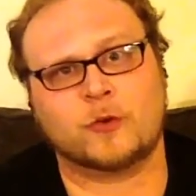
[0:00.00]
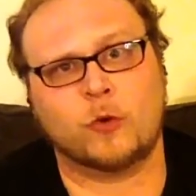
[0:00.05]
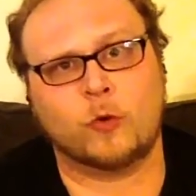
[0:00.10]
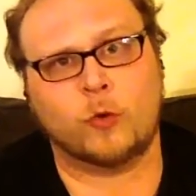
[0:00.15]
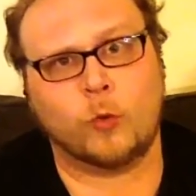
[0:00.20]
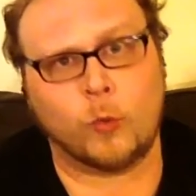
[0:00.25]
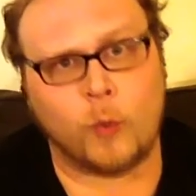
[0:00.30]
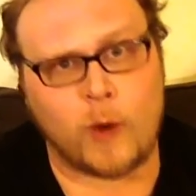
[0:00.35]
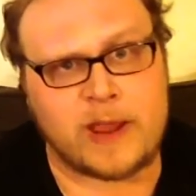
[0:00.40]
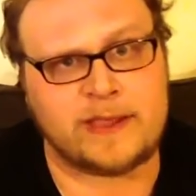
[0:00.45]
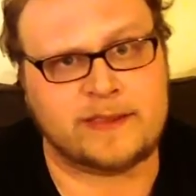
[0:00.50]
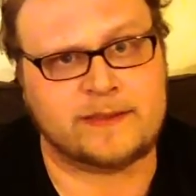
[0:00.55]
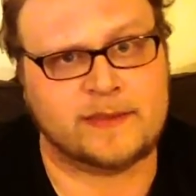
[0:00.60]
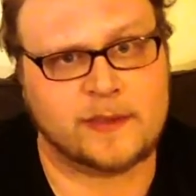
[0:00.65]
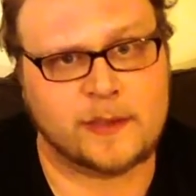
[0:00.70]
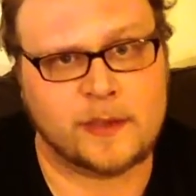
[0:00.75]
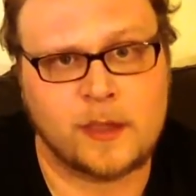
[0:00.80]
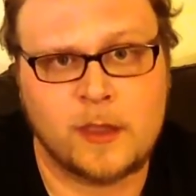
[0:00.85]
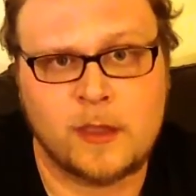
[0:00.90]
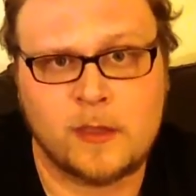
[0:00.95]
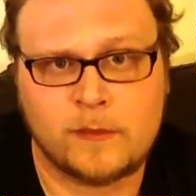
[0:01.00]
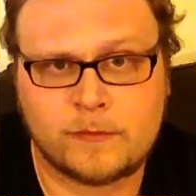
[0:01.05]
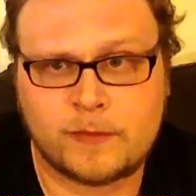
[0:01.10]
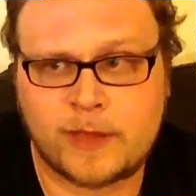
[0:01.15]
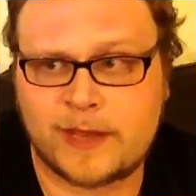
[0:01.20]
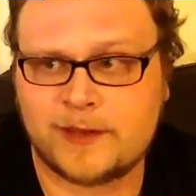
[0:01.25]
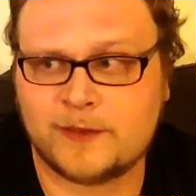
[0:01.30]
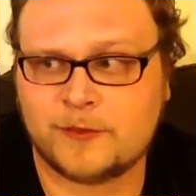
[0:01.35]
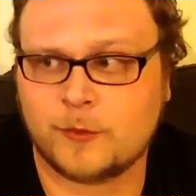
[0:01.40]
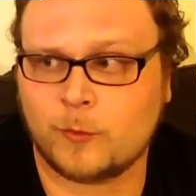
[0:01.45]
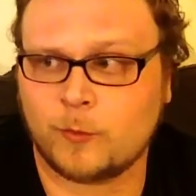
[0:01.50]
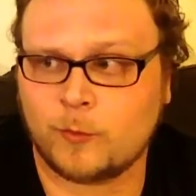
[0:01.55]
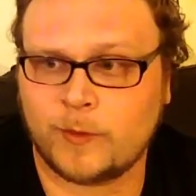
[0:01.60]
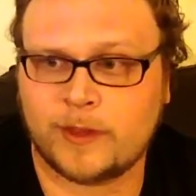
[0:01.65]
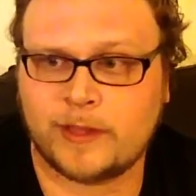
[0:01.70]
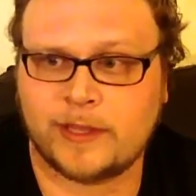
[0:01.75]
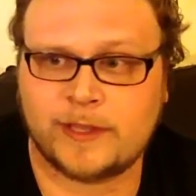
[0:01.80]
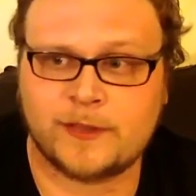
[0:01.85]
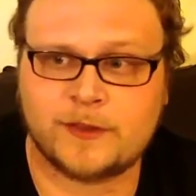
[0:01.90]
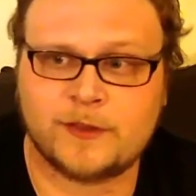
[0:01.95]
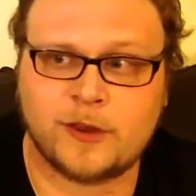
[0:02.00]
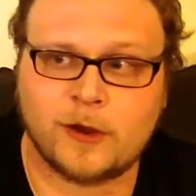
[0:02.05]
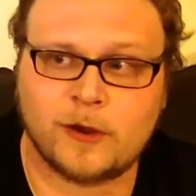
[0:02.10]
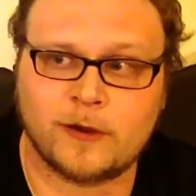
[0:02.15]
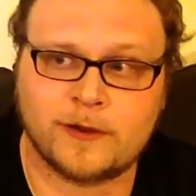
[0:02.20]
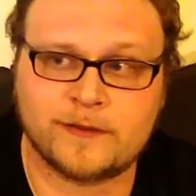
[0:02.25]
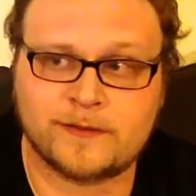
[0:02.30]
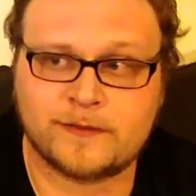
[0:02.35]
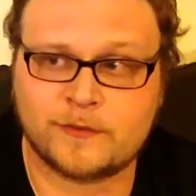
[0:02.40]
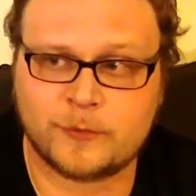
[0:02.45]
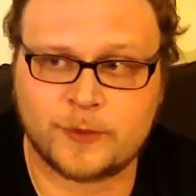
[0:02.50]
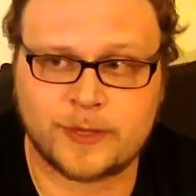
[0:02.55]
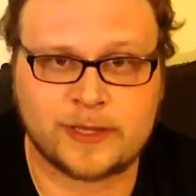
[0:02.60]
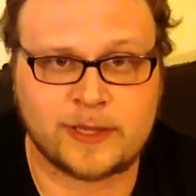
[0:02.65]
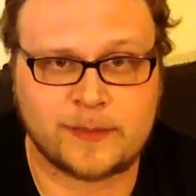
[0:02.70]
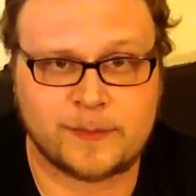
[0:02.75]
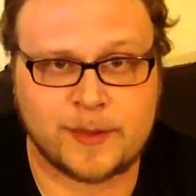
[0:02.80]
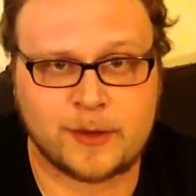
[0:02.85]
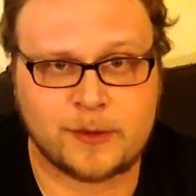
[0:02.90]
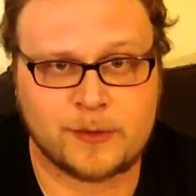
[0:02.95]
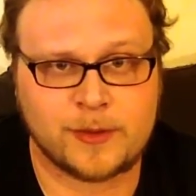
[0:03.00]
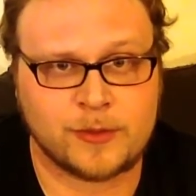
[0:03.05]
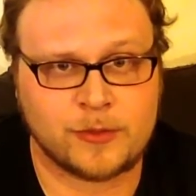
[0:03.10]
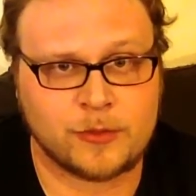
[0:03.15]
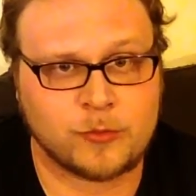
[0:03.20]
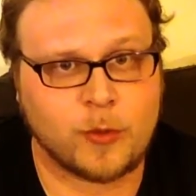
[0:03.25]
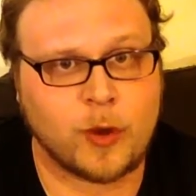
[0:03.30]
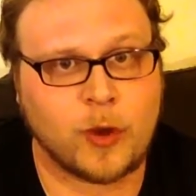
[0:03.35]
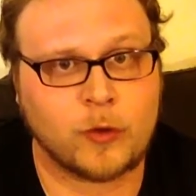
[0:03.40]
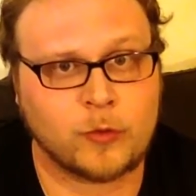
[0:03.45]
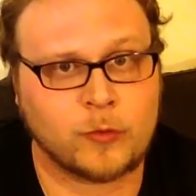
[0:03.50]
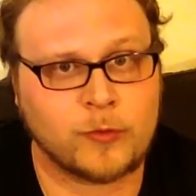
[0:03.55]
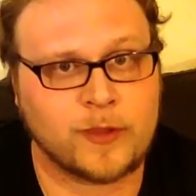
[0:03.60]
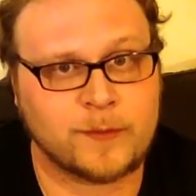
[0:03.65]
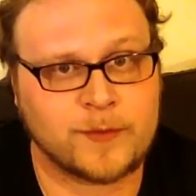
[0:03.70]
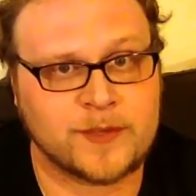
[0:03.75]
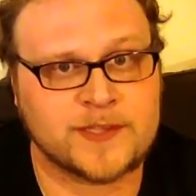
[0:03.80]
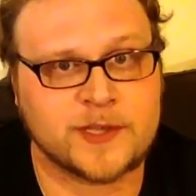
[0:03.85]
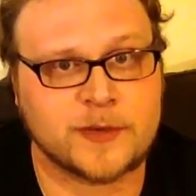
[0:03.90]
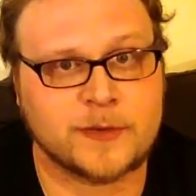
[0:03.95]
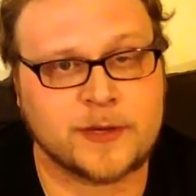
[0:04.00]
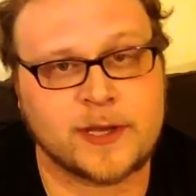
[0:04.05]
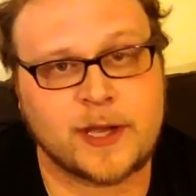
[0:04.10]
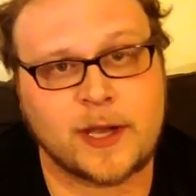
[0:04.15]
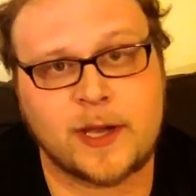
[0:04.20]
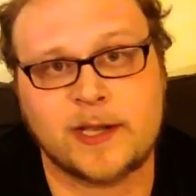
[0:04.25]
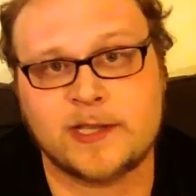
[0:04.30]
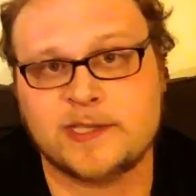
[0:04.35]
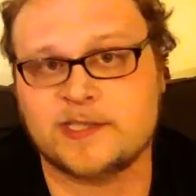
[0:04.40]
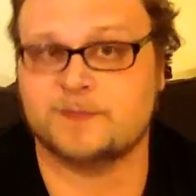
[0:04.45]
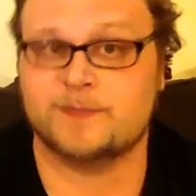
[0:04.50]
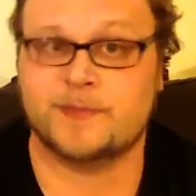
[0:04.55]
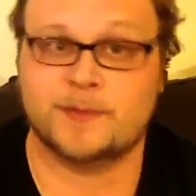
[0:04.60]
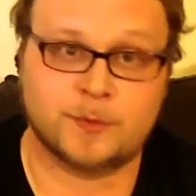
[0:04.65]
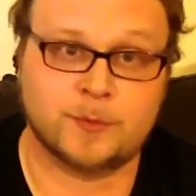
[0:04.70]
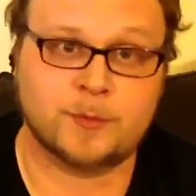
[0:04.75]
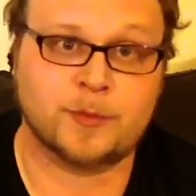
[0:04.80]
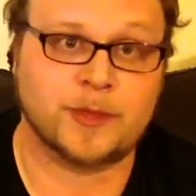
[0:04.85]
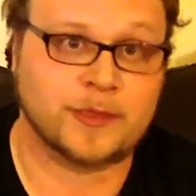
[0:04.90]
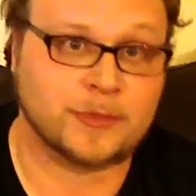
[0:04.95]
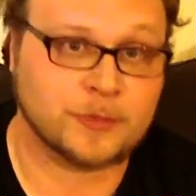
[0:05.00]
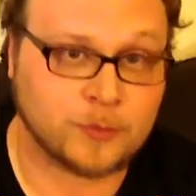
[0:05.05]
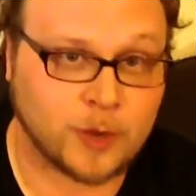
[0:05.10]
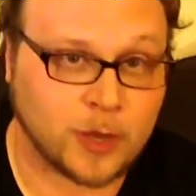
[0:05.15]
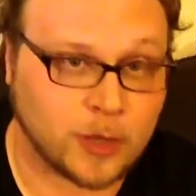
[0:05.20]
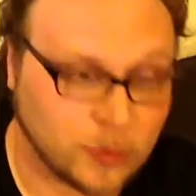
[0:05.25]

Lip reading: is crazy. Flatten is a really good card. It's strictly better than Throttle that we saw in cons, and people played